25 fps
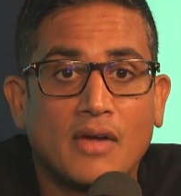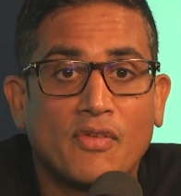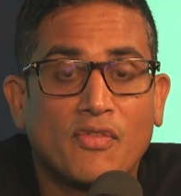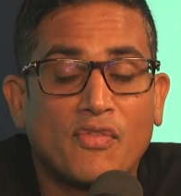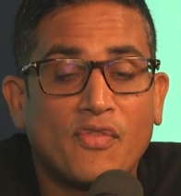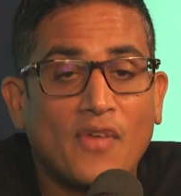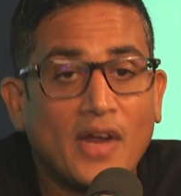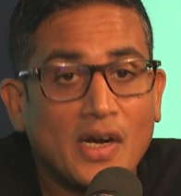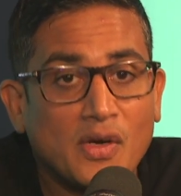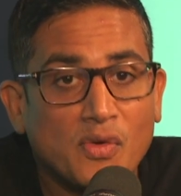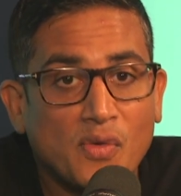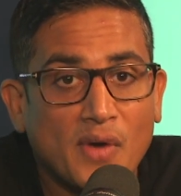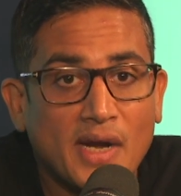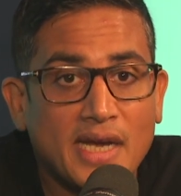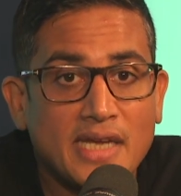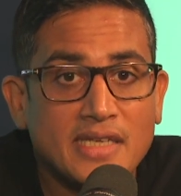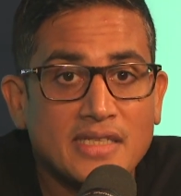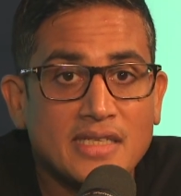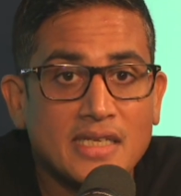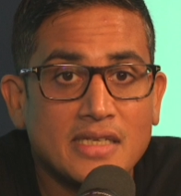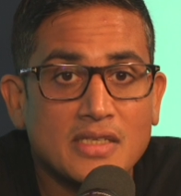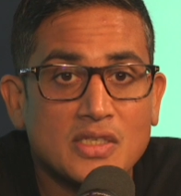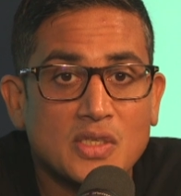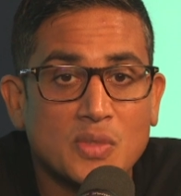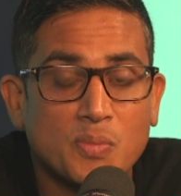
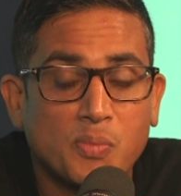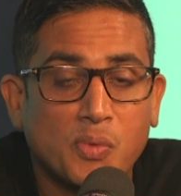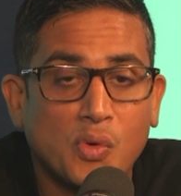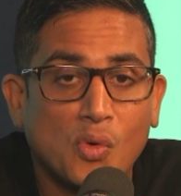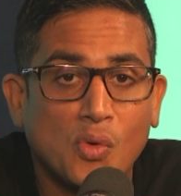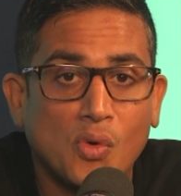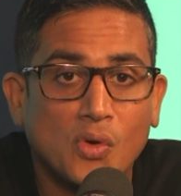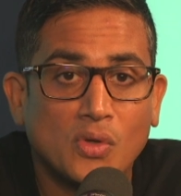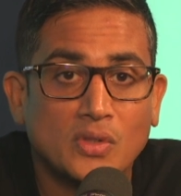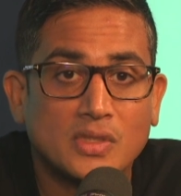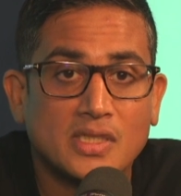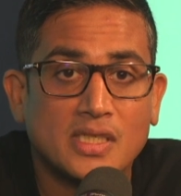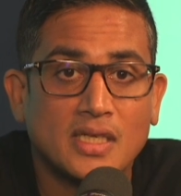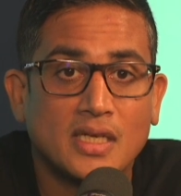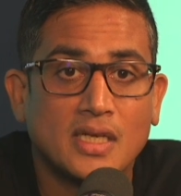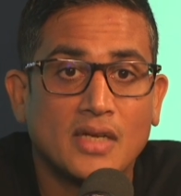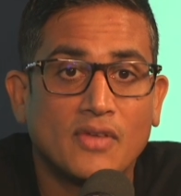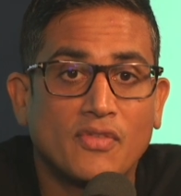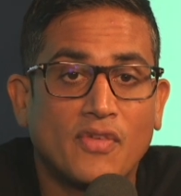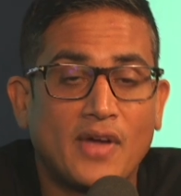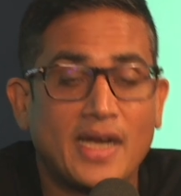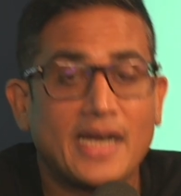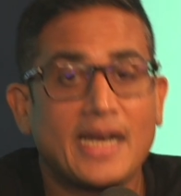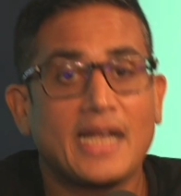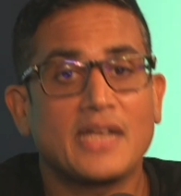fundraising support,
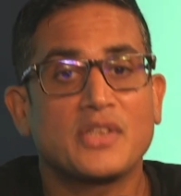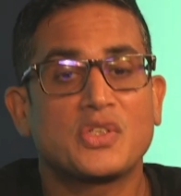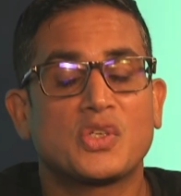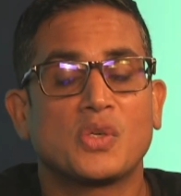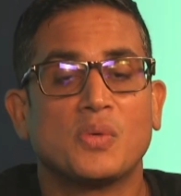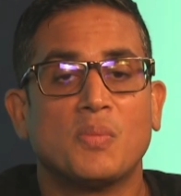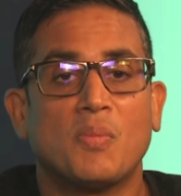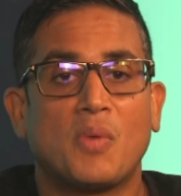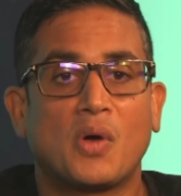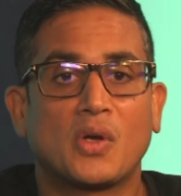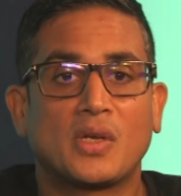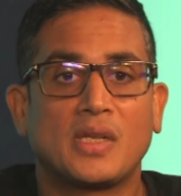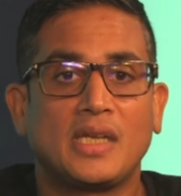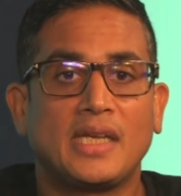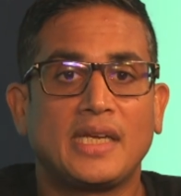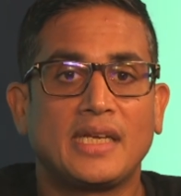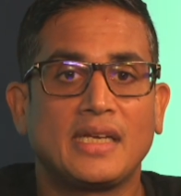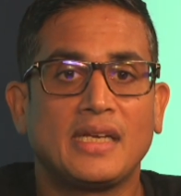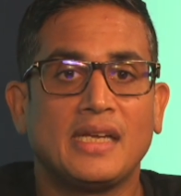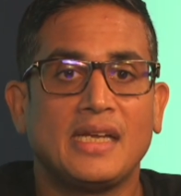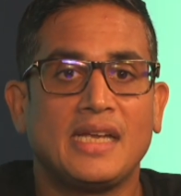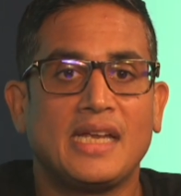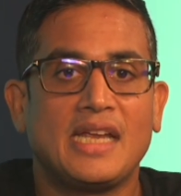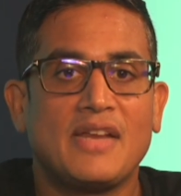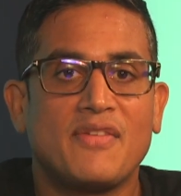financial
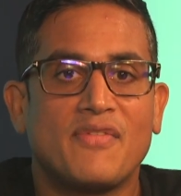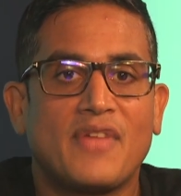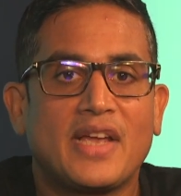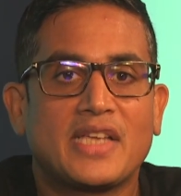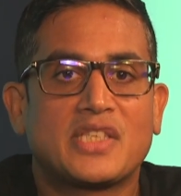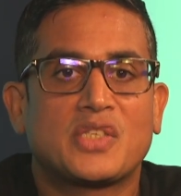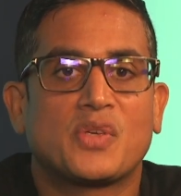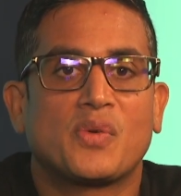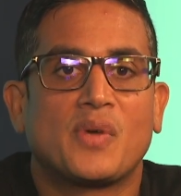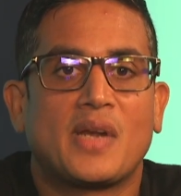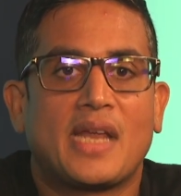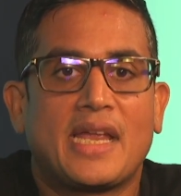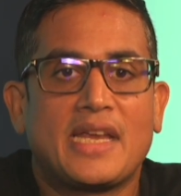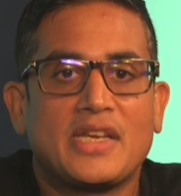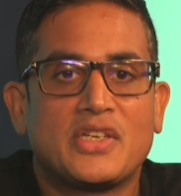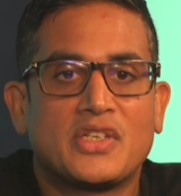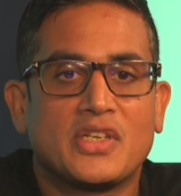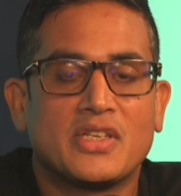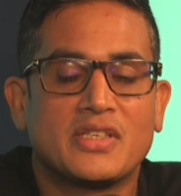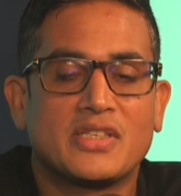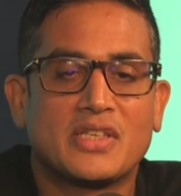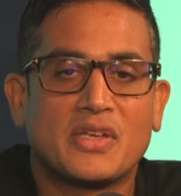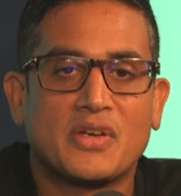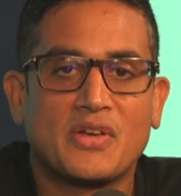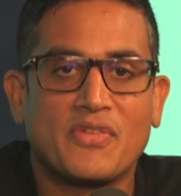modeling, investor
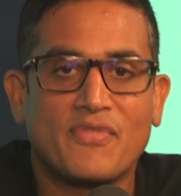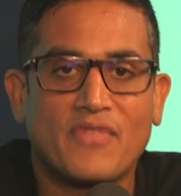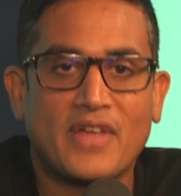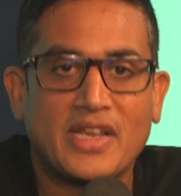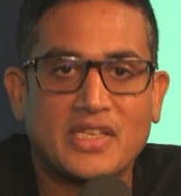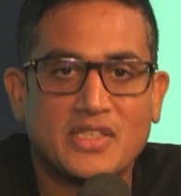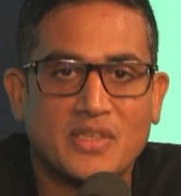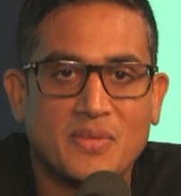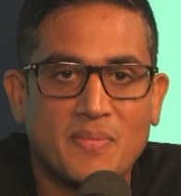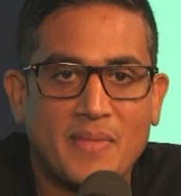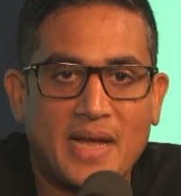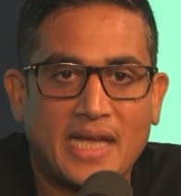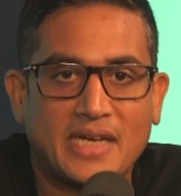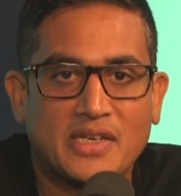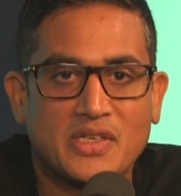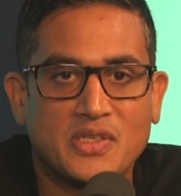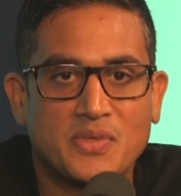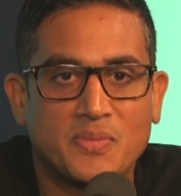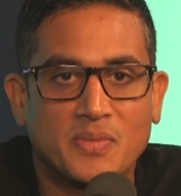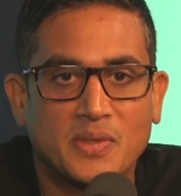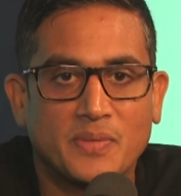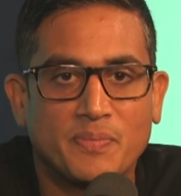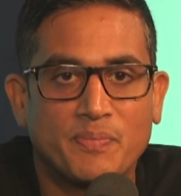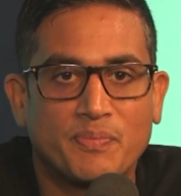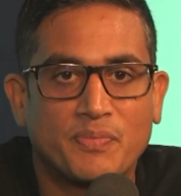relations, and investor
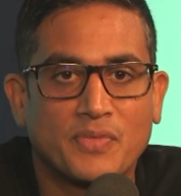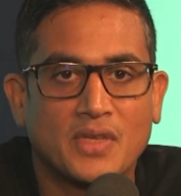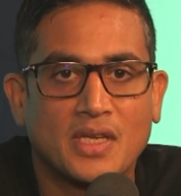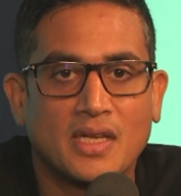management.